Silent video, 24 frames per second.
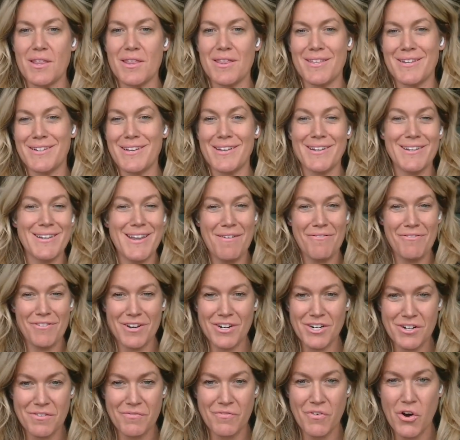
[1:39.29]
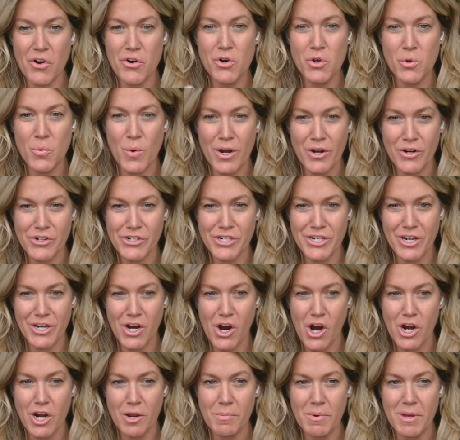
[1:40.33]
the definition of our new energy
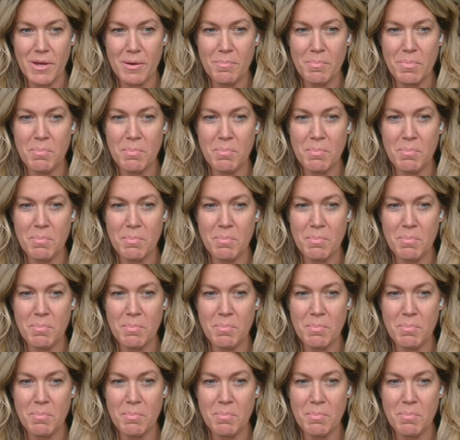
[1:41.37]
economy.